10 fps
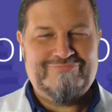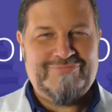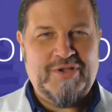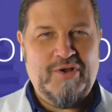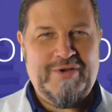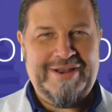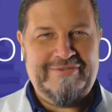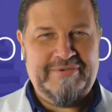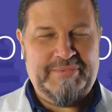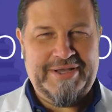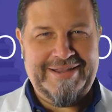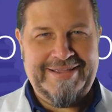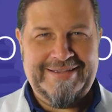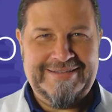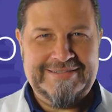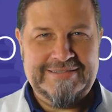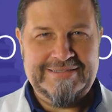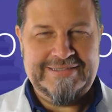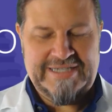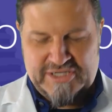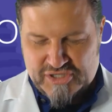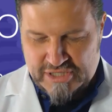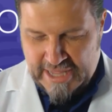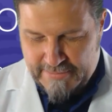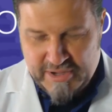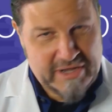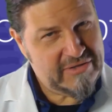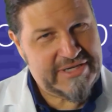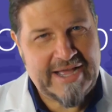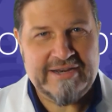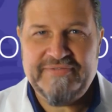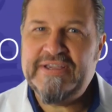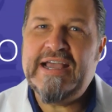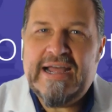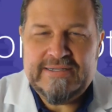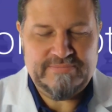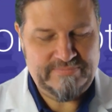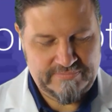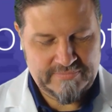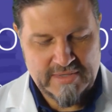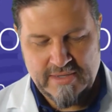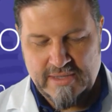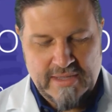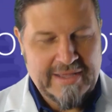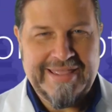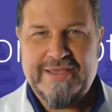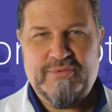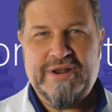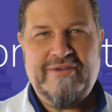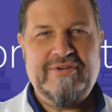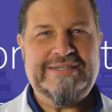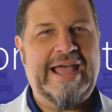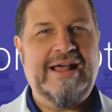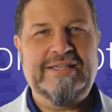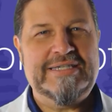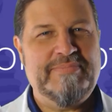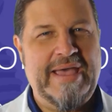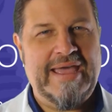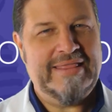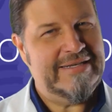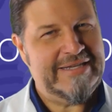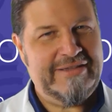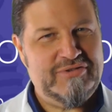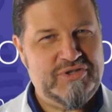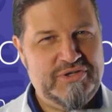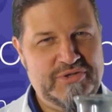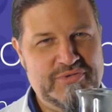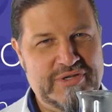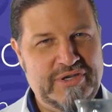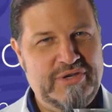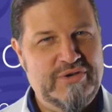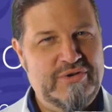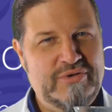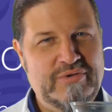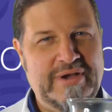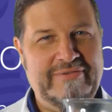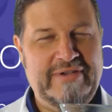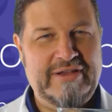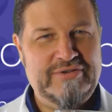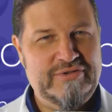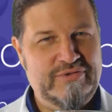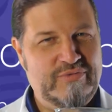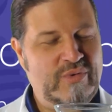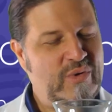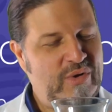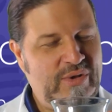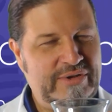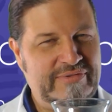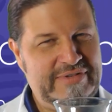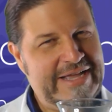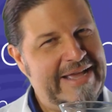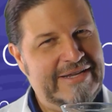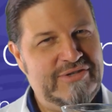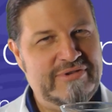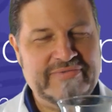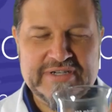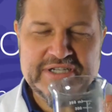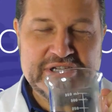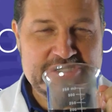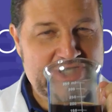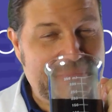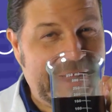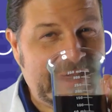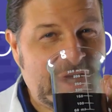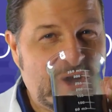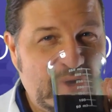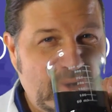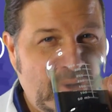All right, everybody, get your lab coats out if you got them. Get whatever talisman that tells you that you have entered the world of data-driven decision making.